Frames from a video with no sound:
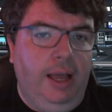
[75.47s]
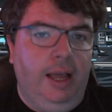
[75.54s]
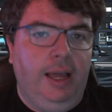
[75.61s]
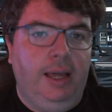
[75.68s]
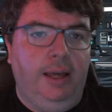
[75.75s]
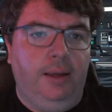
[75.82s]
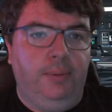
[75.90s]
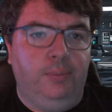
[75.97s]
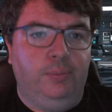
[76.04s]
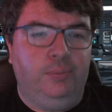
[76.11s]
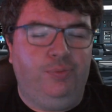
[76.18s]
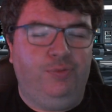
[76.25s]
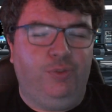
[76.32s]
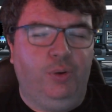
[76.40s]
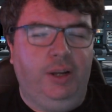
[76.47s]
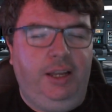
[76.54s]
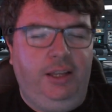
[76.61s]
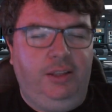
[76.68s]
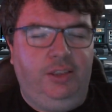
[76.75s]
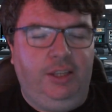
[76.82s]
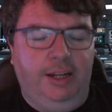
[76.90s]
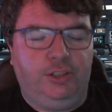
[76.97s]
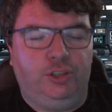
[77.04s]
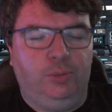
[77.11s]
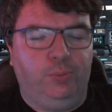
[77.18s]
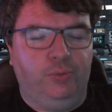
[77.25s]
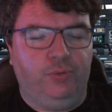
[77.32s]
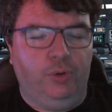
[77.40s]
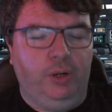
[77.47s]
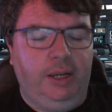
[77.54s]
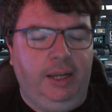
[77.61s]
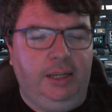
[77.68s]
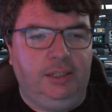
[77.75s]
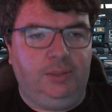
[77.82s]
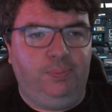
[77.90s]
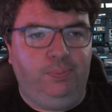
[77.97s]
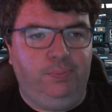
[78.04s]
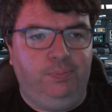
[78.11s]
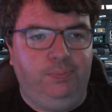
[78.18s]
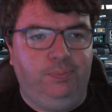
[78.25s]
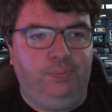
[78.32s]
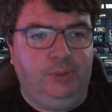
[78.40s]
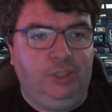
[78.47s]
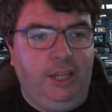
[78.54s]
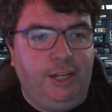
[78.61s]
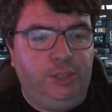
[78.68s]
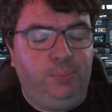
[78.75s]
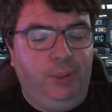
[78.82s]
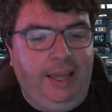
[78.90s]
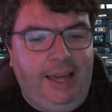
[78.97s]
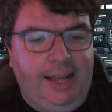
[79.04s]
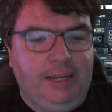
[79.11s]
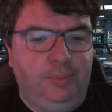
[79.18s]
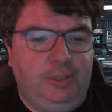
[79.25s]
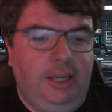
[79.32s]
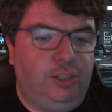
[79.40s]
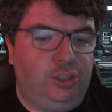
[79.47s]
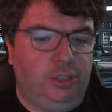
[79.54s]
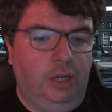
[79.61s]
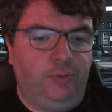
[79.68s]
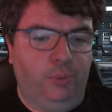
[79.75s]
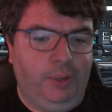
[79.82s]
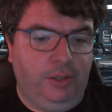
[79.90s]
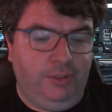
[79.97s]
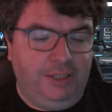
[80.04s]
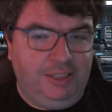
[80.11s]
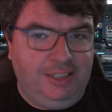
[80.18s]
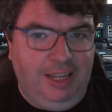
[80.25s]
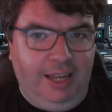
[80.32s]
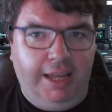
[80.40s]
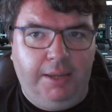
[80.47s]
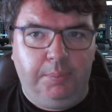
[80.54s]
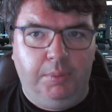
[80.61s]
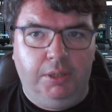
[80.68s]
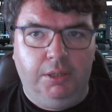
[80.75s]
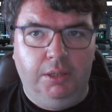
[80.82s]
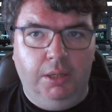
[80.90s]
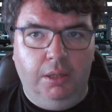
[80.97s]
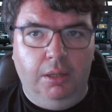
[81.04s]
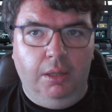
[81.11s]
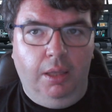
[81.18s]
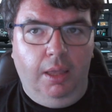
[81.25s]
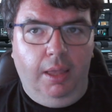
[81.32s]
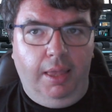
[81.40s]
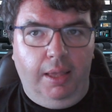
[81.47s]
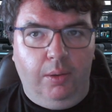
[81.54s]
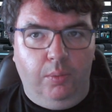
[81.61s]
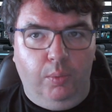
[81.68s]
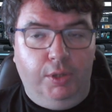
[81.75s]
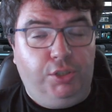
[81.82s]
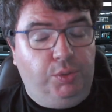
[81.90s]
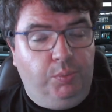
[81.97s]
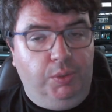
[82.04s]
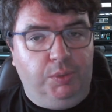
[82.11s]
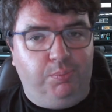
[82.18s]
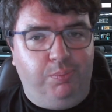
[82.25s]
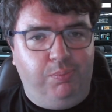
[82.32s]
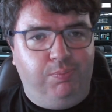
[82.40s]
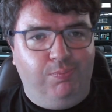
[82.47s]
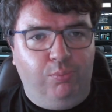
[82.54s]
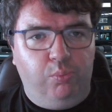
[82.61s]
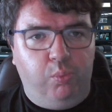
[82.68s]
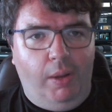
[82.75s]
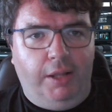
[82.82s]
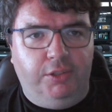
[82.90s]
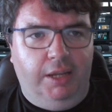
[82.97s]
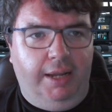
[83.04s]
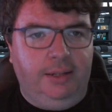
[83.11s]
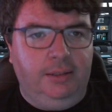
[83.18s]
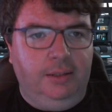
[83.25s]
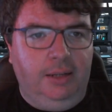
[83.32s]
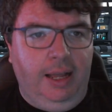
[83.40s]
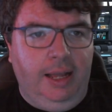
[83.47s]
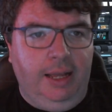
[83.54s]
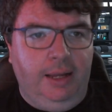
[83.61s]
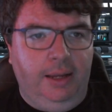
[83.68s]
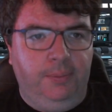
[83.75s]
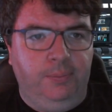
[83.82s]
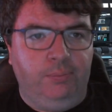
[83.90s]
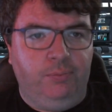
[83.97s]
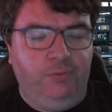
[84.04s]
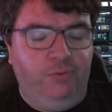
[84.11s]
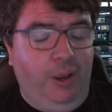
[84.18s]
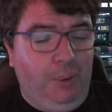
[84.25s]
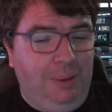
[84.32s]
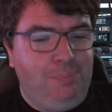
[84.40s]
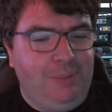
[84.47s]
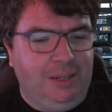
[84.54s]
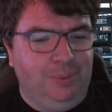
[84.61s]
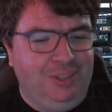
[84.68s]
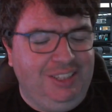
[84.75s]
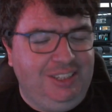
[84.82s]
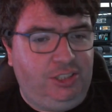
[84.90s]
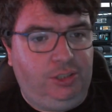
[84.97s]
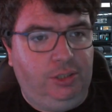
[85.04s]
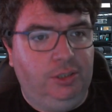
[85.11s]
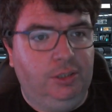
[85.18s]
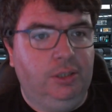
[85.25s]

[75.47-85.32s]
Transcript: um, for a theatrical for a stage play adaptation of A Wrinkle in Time, which was well done, um, very minimalist,